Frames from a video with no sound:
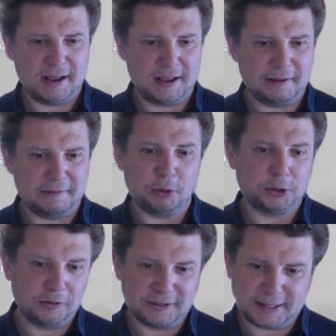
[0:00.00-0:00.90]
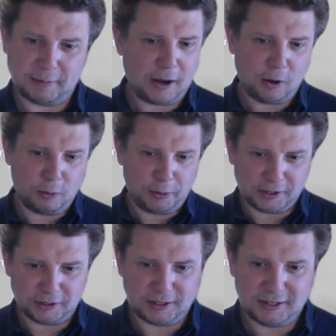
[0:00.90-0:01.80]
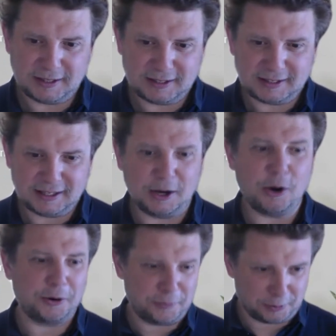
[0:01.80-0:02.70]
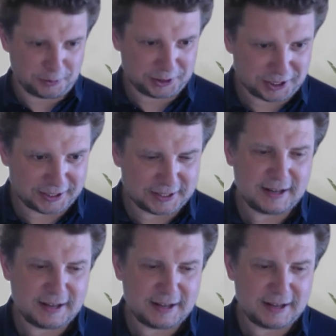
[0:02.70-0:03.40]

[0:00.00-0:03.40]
the model somehow will learn from it, right?